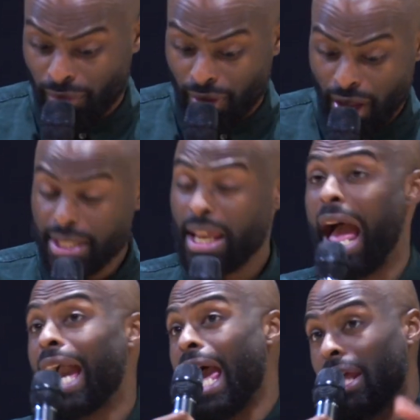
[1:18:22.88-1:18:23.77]
I said,
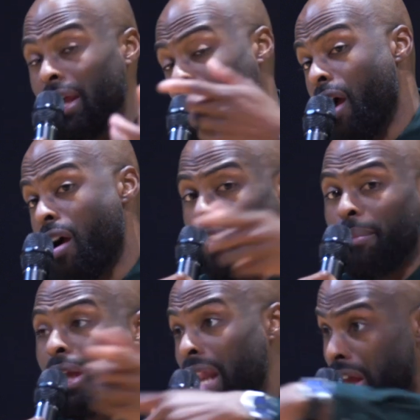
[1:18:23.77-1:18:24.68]
I got to hear the
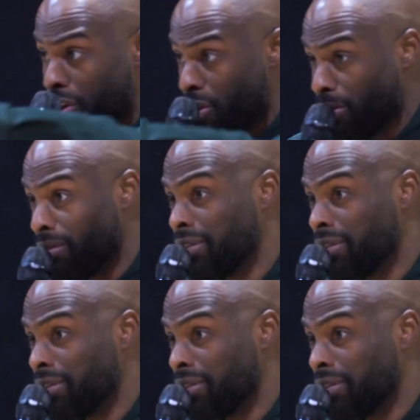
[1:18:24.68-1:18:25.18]
argument, not you.